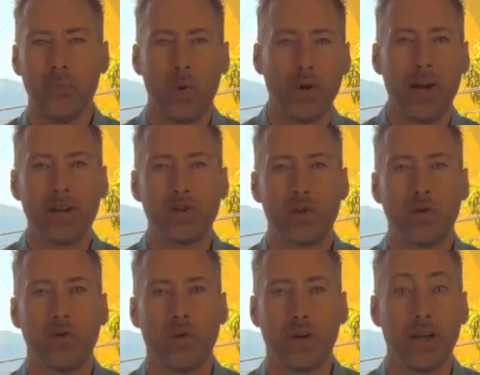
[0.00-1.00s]
more
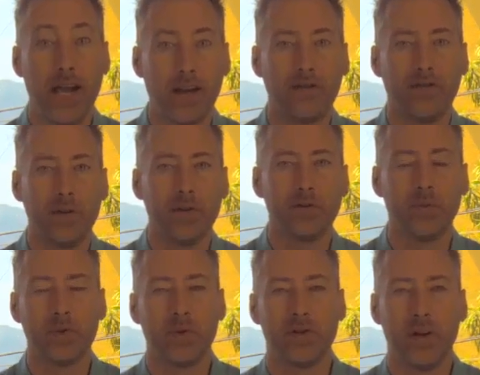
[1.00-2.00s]
natural organic foods,
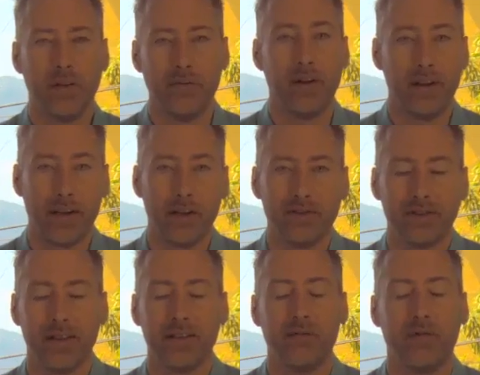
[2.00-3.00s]
which, like you
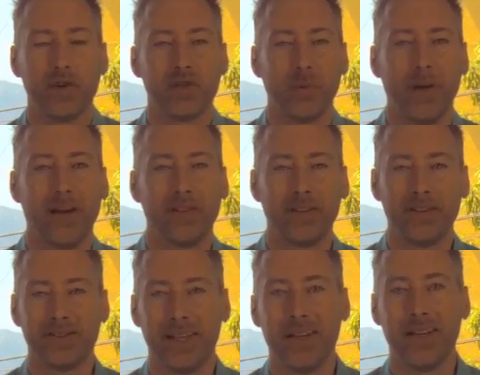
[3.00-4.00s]
said, unfortunately, we have to
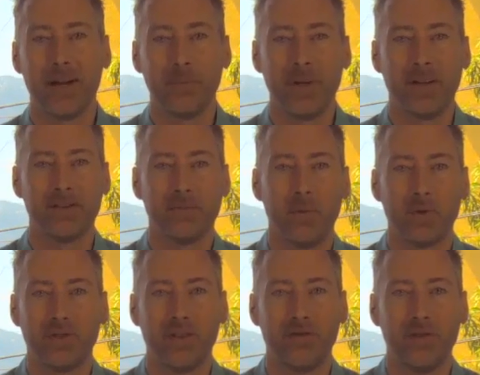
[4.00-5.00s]
say that because
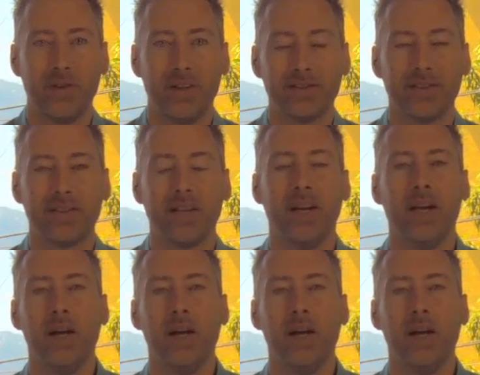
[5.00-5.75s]
most of the food isn't.